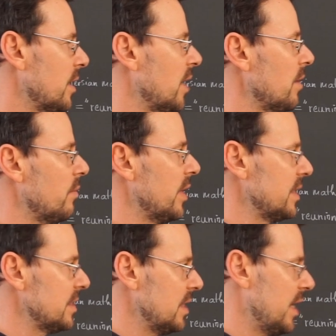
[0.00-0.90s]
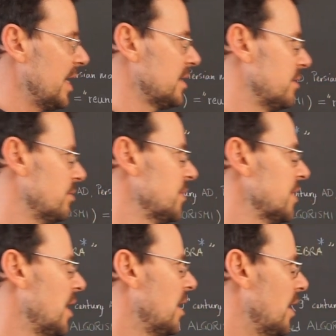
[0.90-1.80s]
Otherwise, the axioms
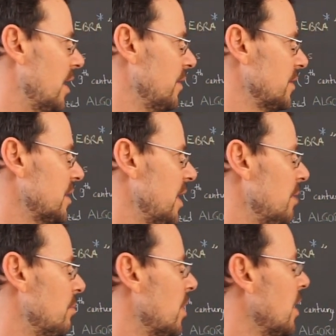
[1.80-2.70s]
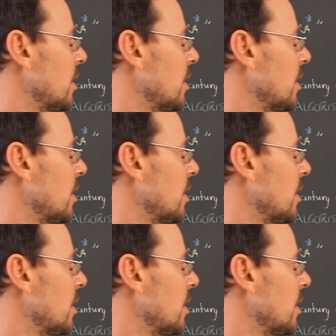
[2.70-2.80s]
are the same.